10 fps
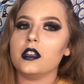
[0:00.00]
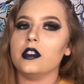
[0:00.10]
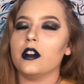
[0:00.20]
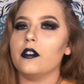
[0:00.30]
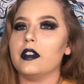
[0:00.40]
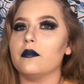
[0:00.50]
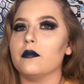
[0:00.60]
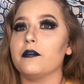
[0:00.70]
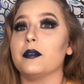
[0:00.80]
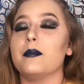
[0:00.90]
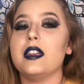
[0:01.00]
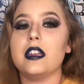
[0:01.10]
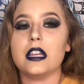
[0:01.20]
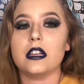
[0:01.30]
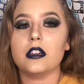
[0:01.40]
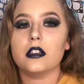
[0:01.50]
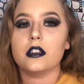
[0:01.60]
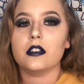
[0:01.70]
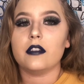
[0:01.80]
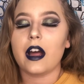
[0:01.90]
you know, and for me,
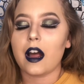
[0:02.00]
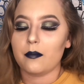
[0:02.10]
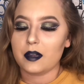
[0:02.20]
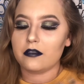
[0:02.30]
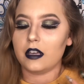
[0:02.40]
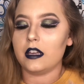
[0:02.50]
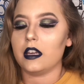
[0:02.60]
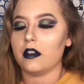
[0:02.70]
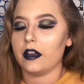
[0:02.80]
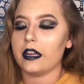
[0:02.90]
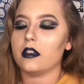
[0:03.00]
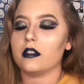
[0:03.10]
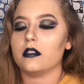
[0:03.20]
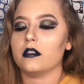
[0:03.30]
that had me thinking like